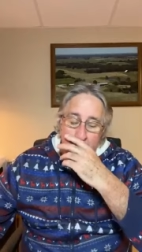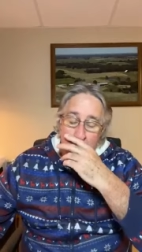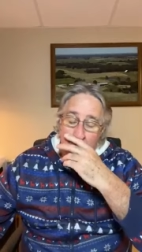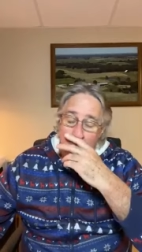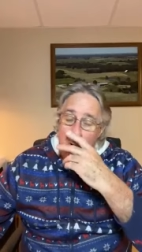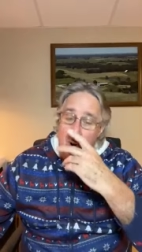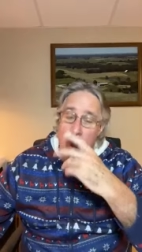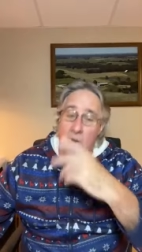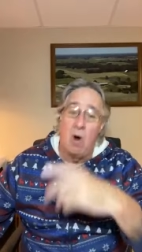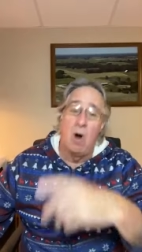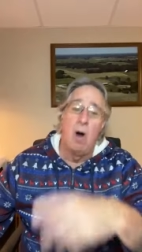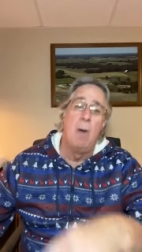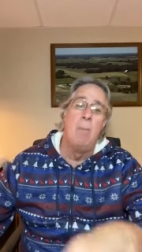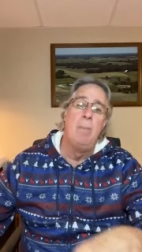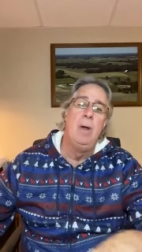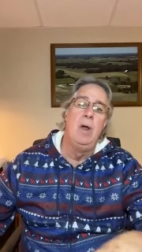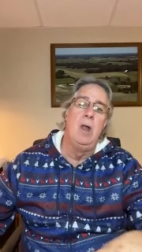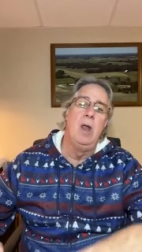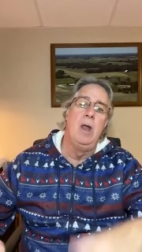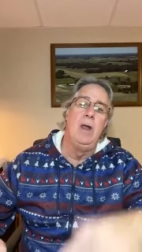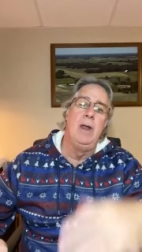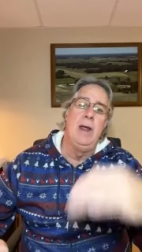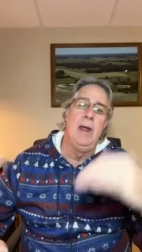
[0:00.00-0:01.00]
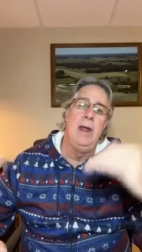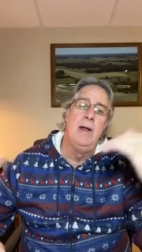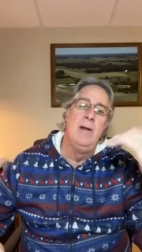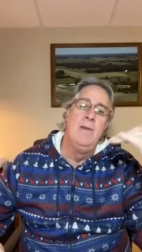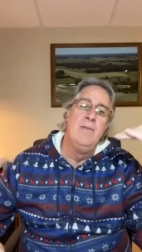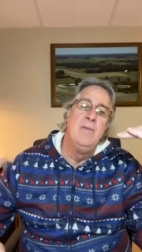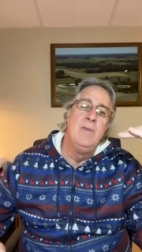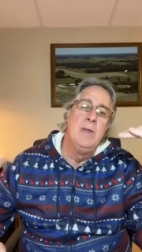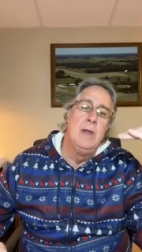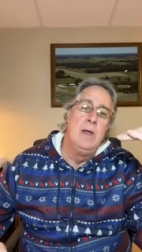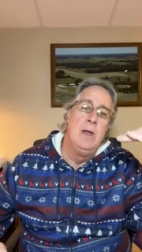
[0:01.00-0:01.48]
we hurt our ability
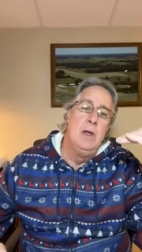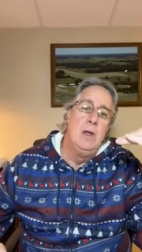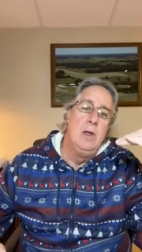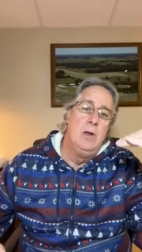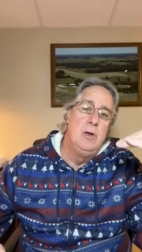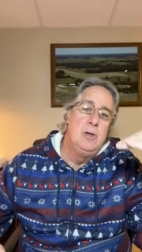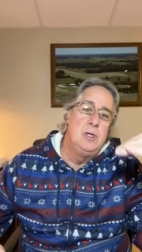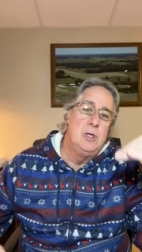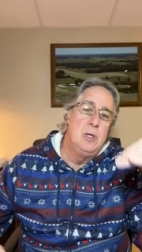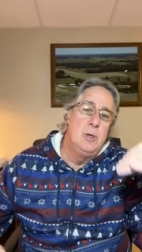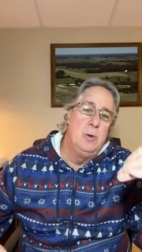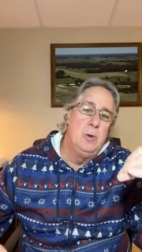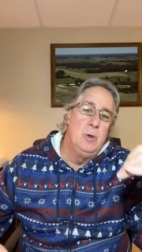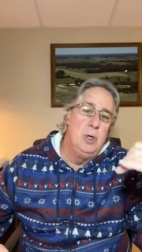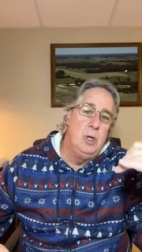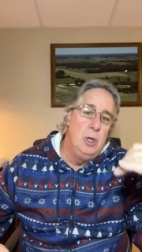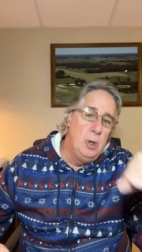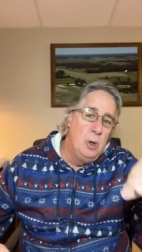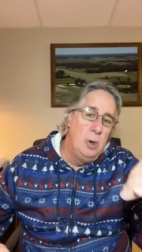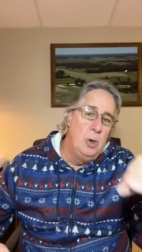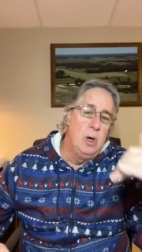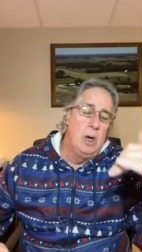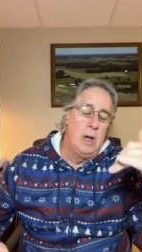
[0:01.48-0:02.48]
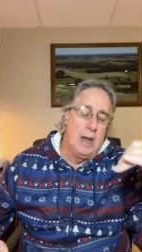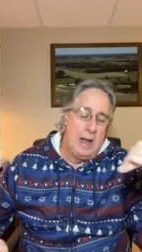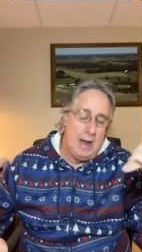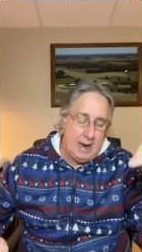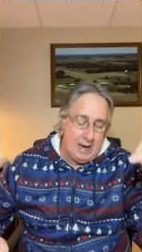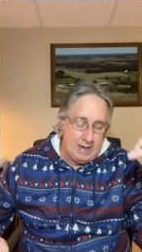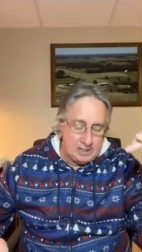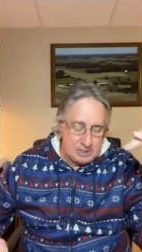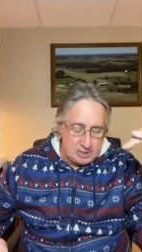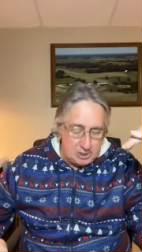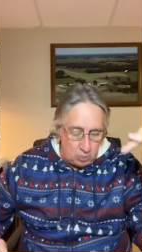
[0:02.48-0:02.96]
to
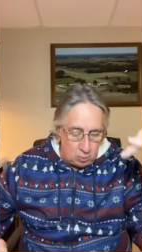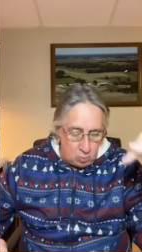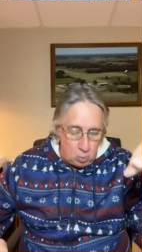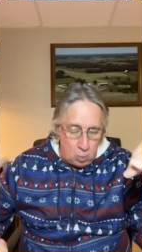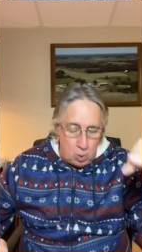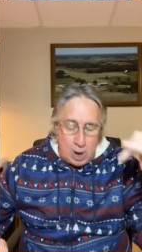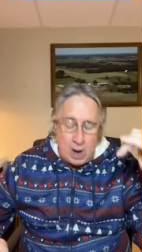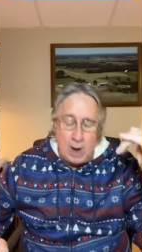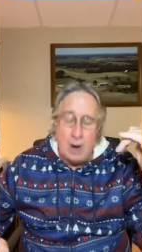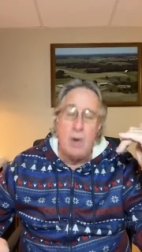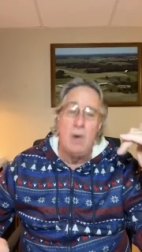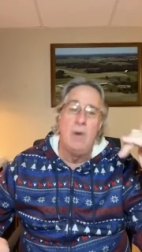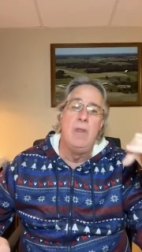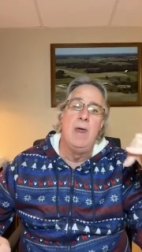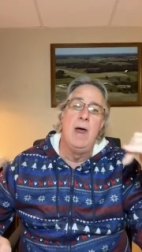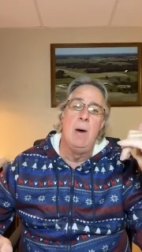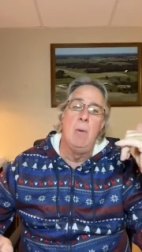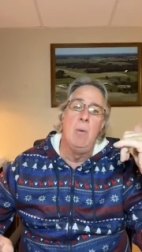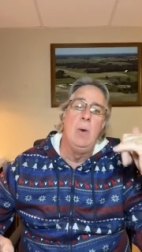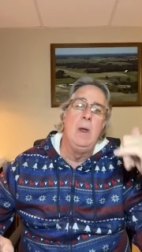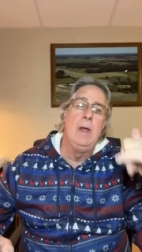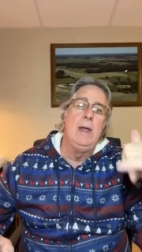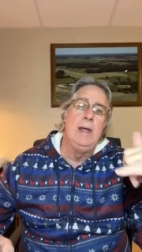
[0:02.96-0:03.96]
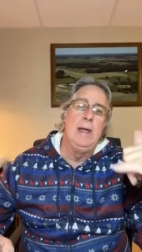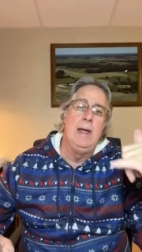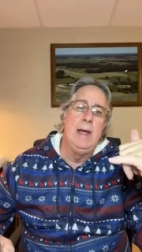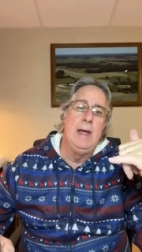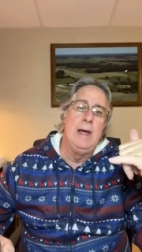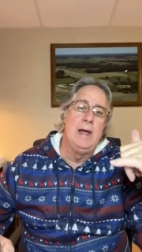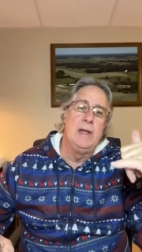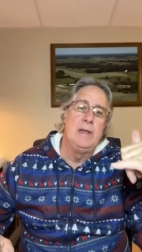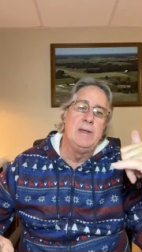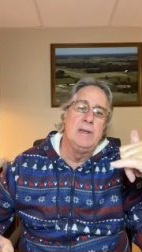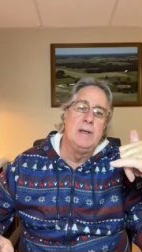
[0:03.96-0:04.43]
utilize the water that we
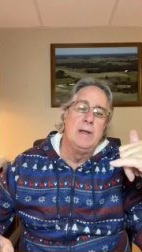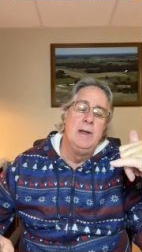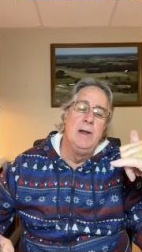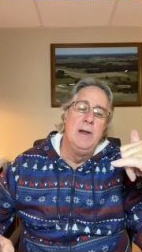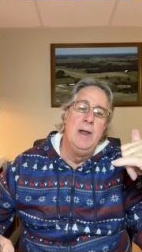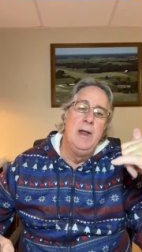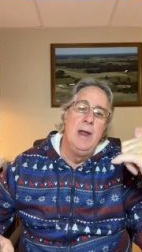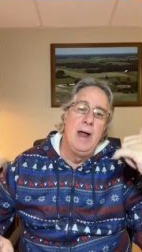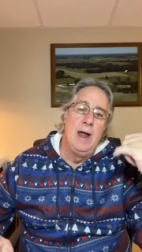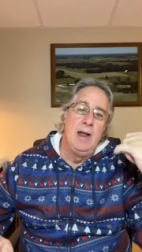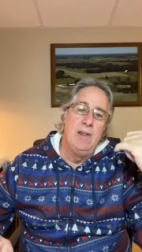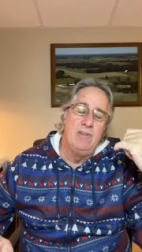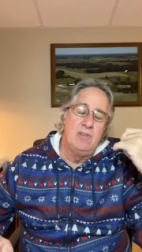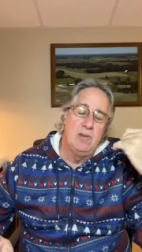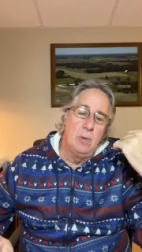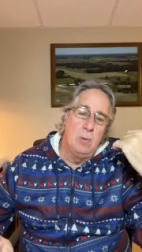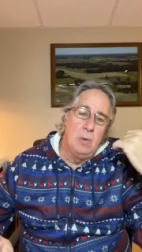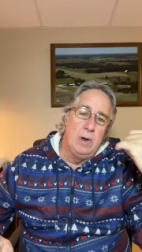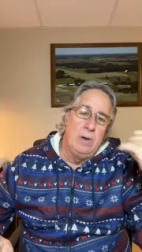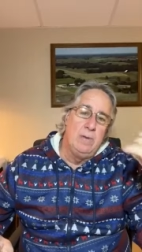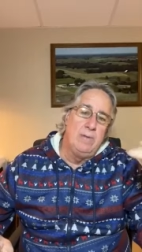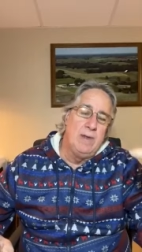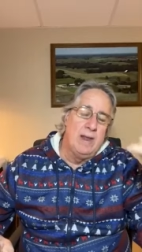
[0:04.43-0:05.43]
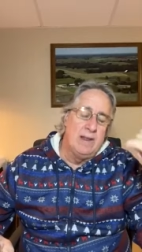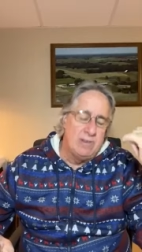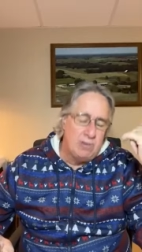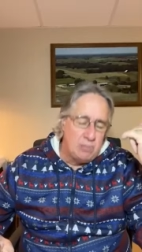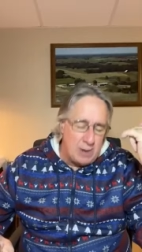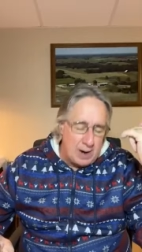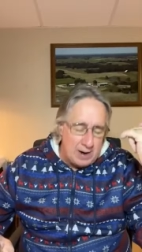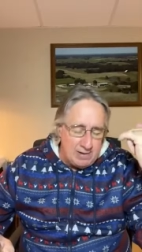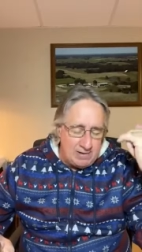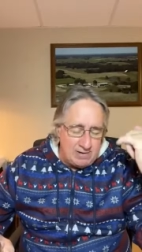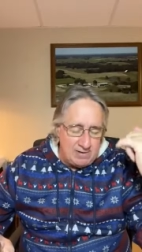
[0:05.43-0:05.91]
get. And so we
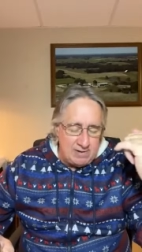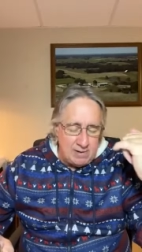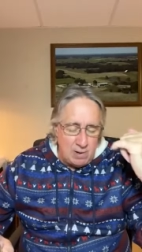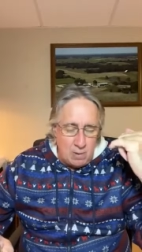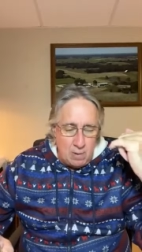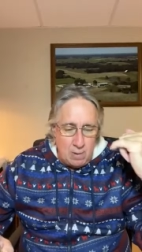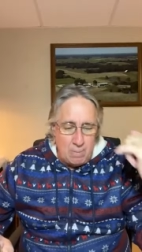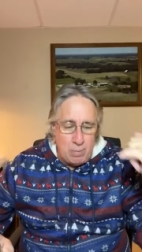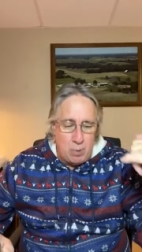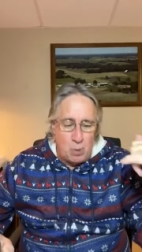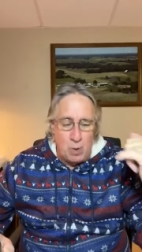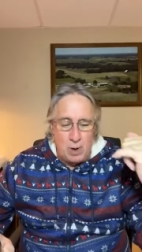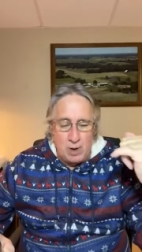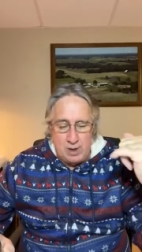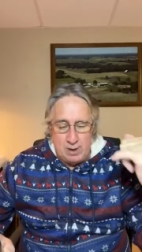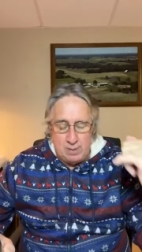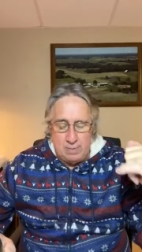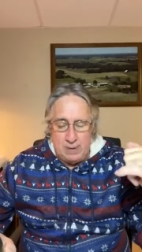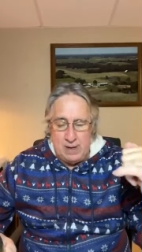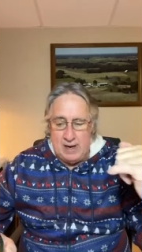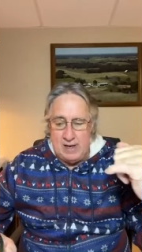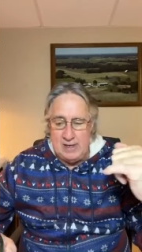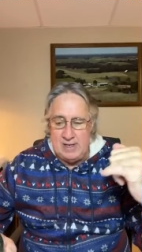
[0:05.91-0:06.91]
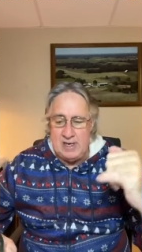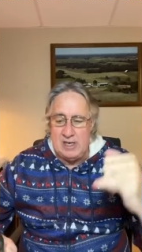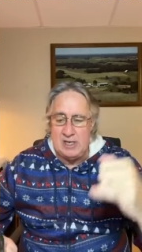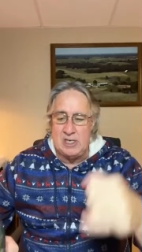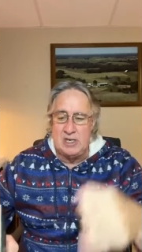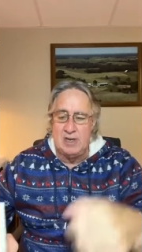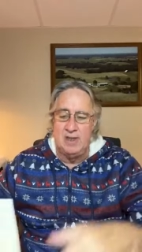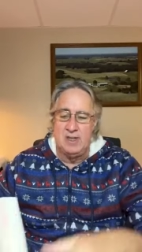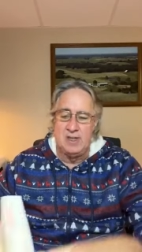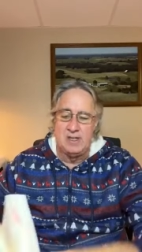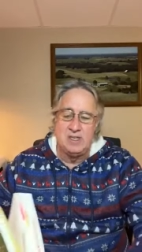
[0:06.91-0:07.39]
that's why it's so important to pay
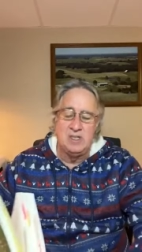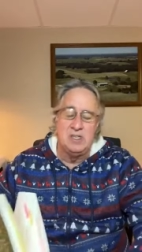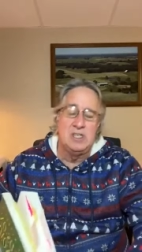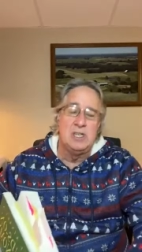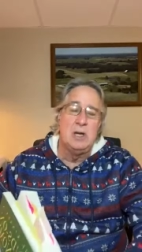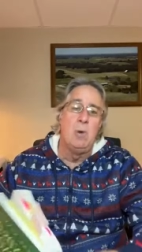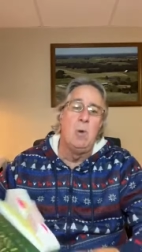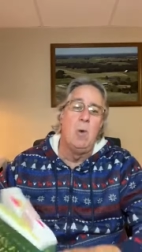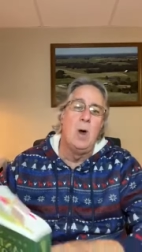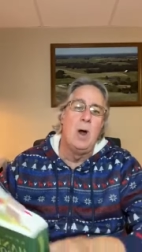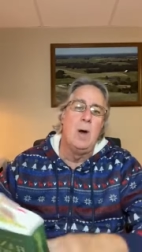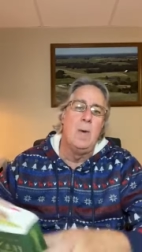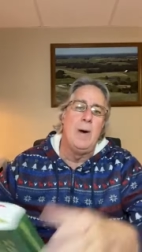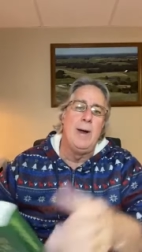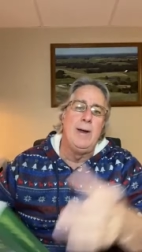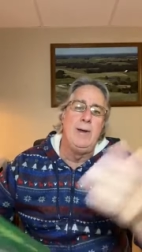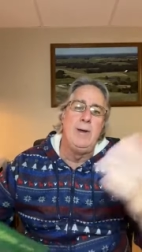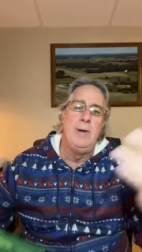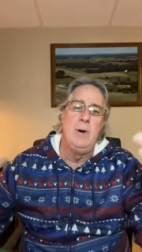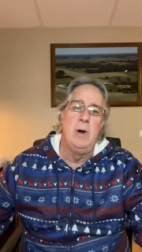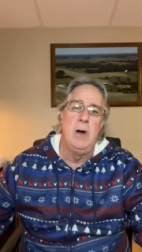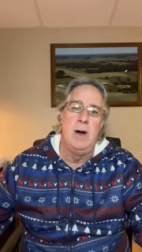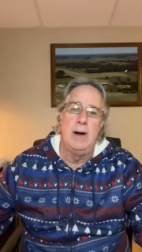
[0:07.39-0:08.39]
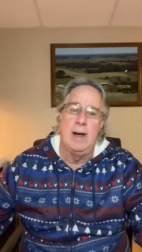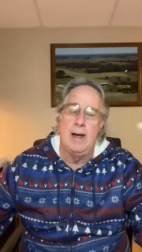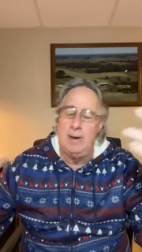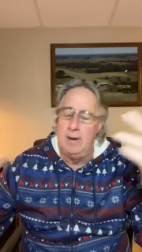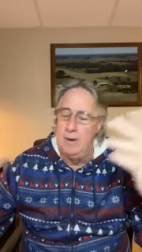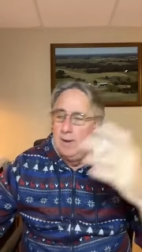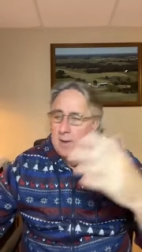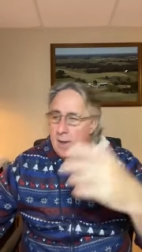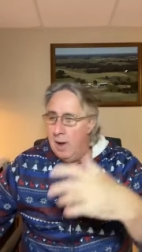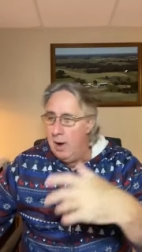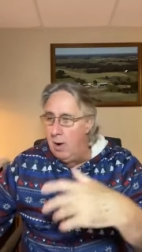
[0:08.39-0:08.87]
attention to this. You say, well, what do I do? I got